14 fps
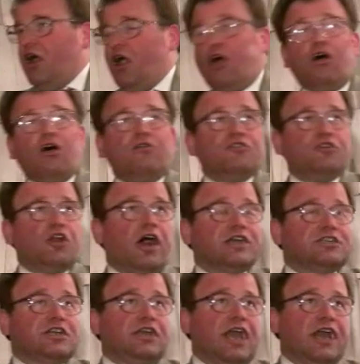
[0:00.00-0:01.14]
of
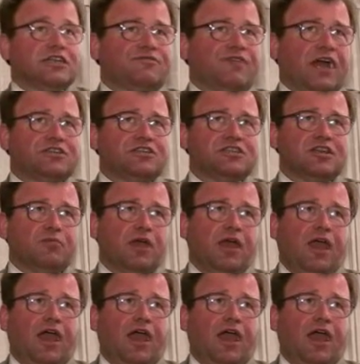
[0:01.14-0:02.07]
United Against Fascism.